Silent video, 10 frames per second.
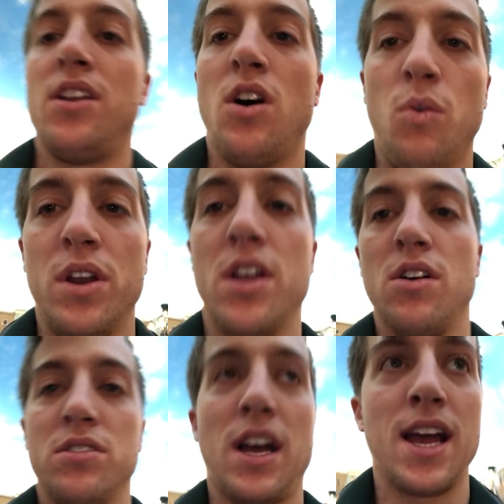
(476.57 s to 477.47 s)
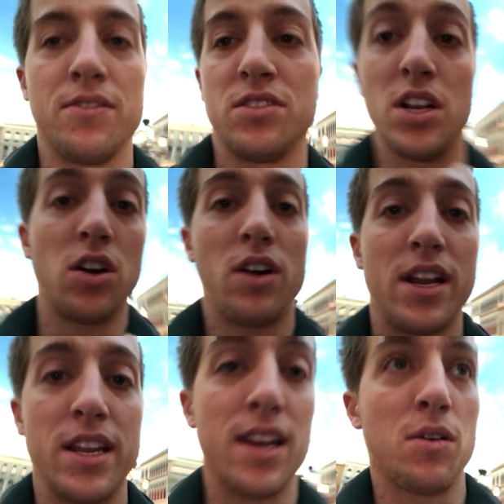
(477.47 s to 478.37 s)
No windows. I have zero
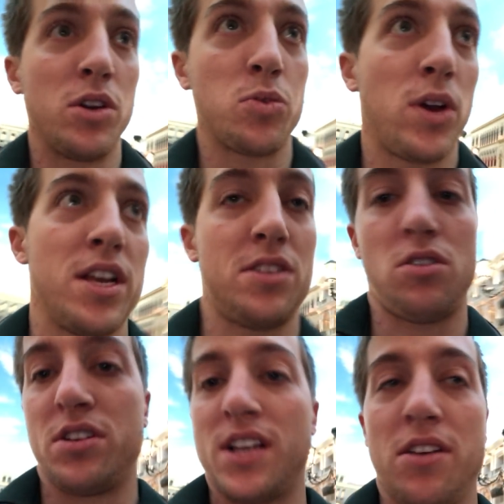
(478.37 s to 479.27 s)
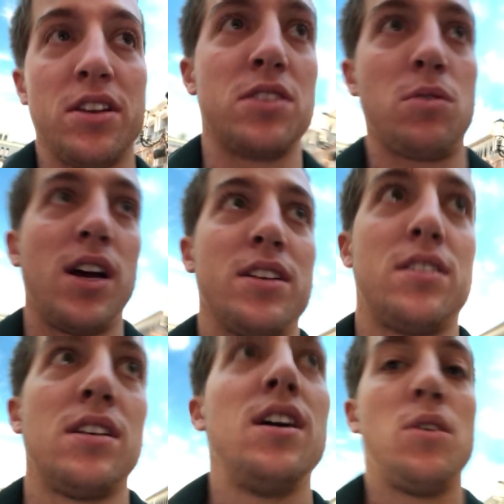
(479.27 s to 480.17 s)
idea which way is north, south, east,
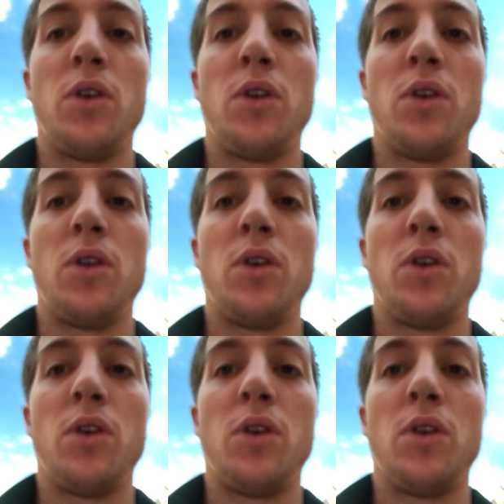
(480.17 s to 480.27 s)
west.